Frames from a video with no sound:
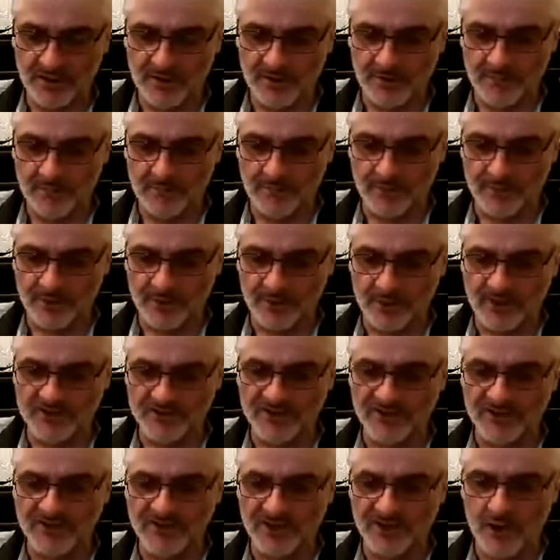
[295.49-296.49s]
because
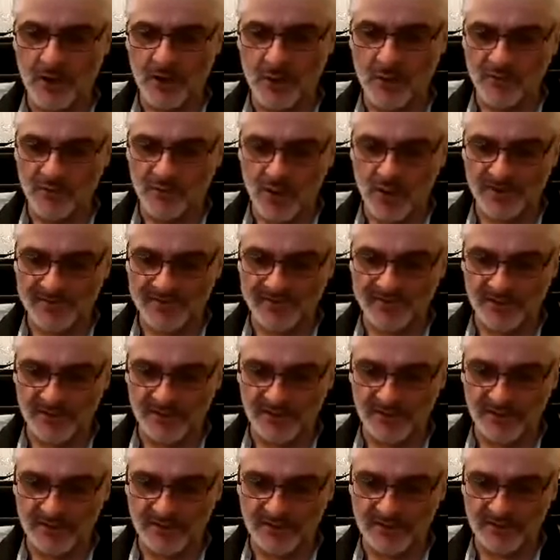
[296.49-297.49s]
it's a low
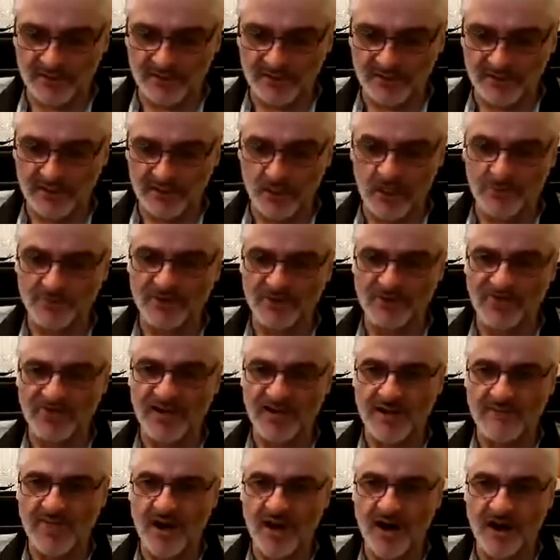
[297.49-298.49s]
volatility, the options have
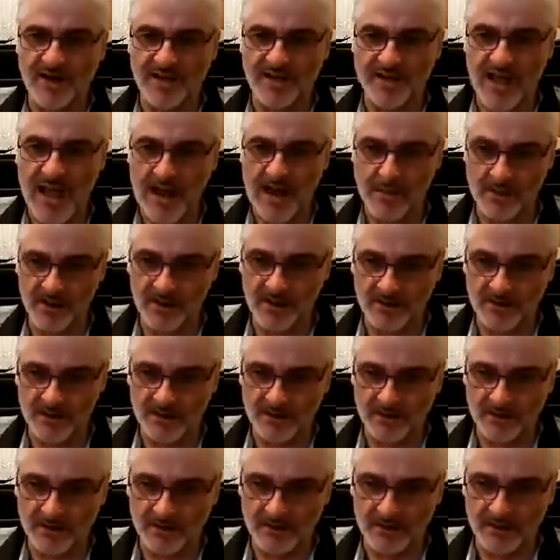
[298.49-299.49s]
high gamma.
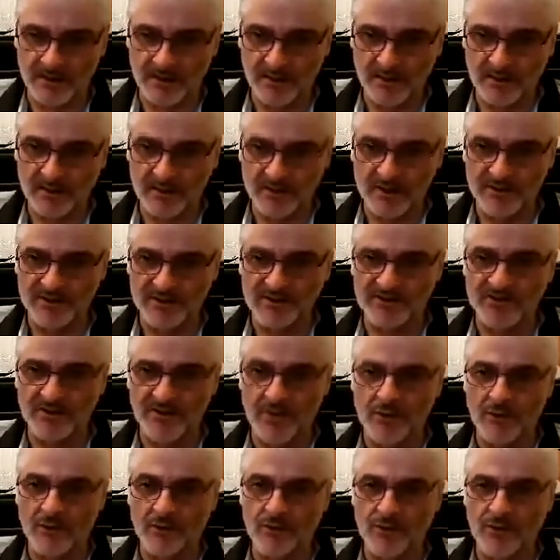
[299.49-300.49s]

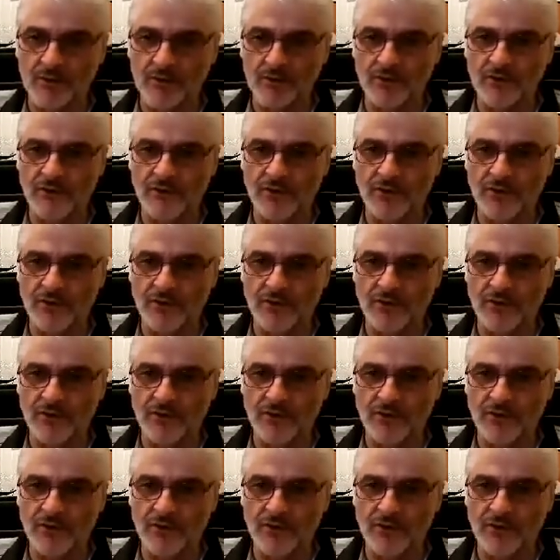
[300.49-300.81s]
So you've got to